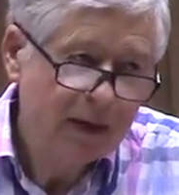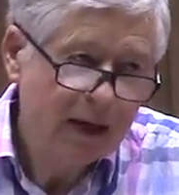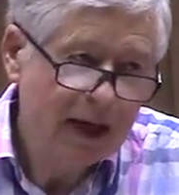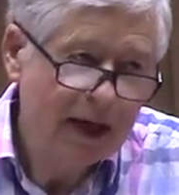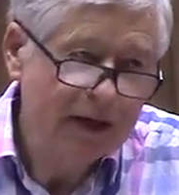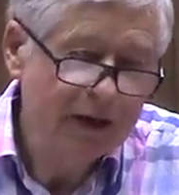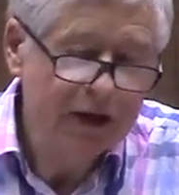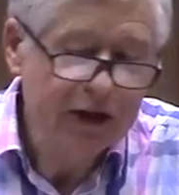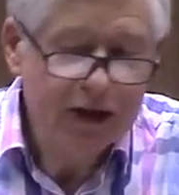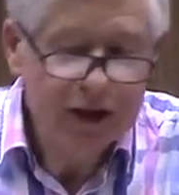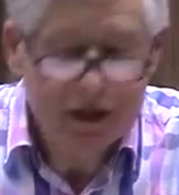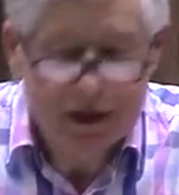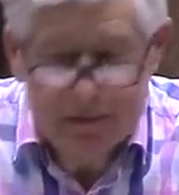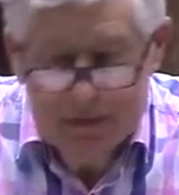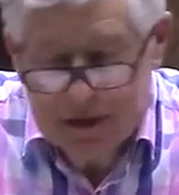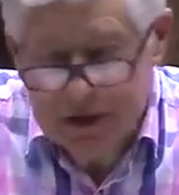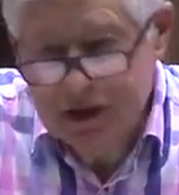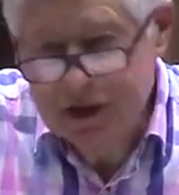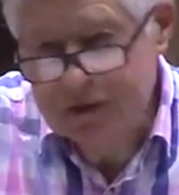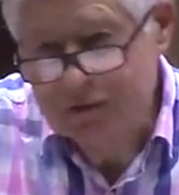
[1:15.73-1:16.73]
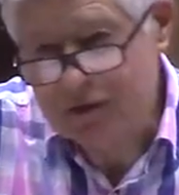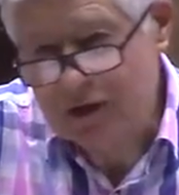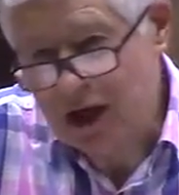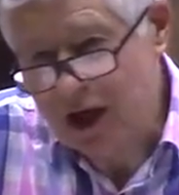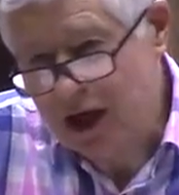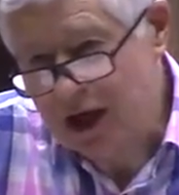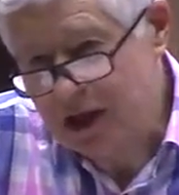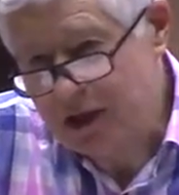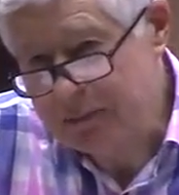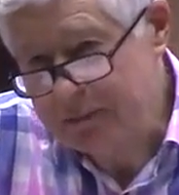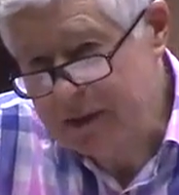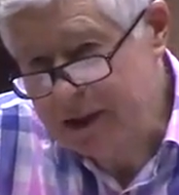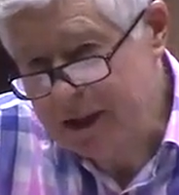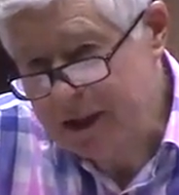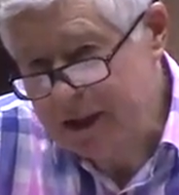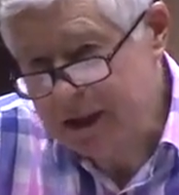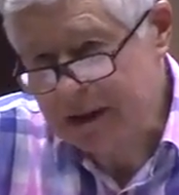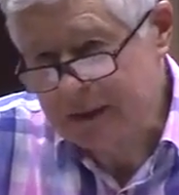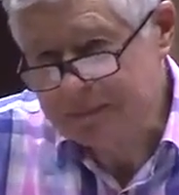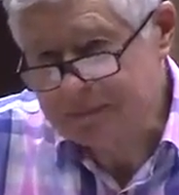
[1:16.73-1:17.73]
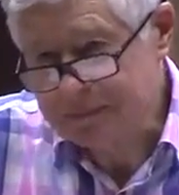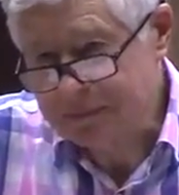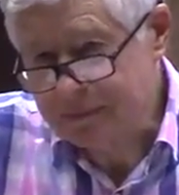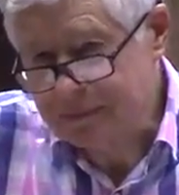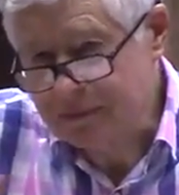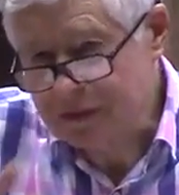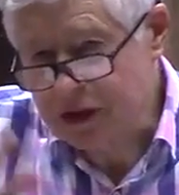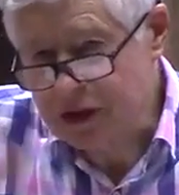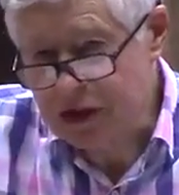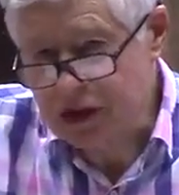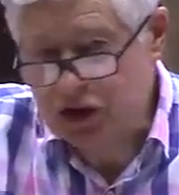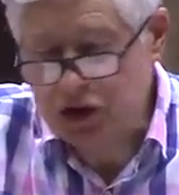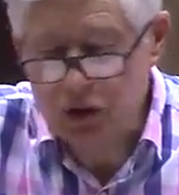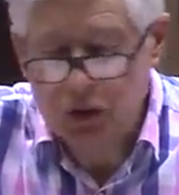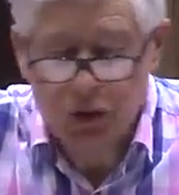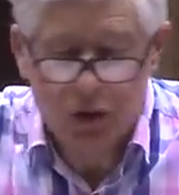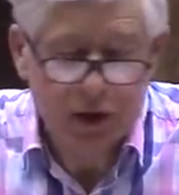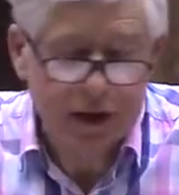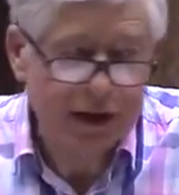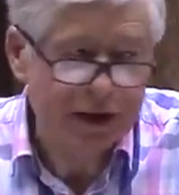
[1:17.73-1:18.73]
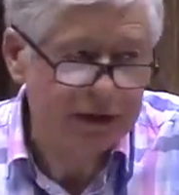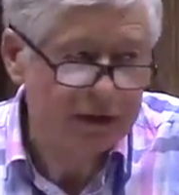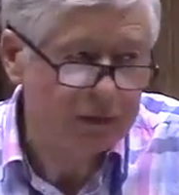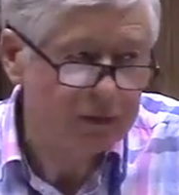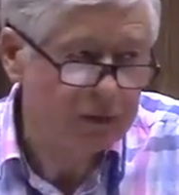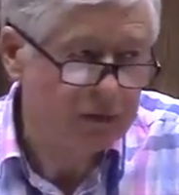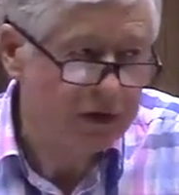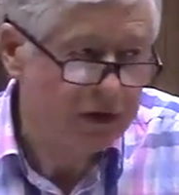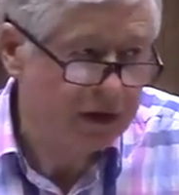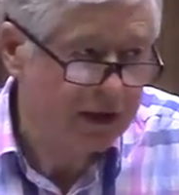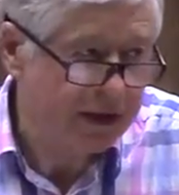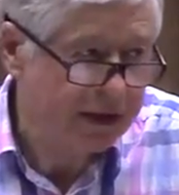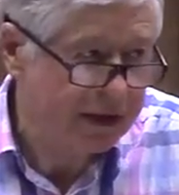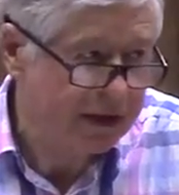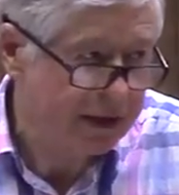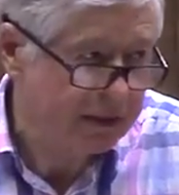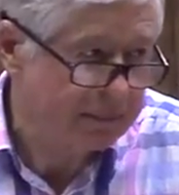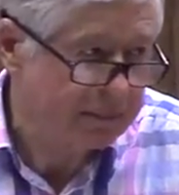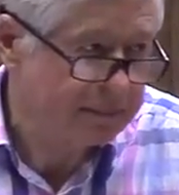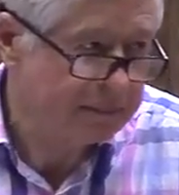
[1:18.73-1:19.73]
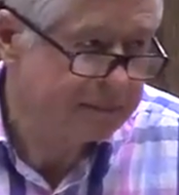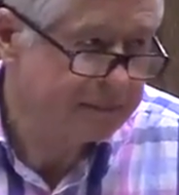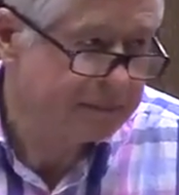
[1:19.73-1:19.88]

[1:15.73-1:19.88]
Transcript: and the image of God being destroyed within him.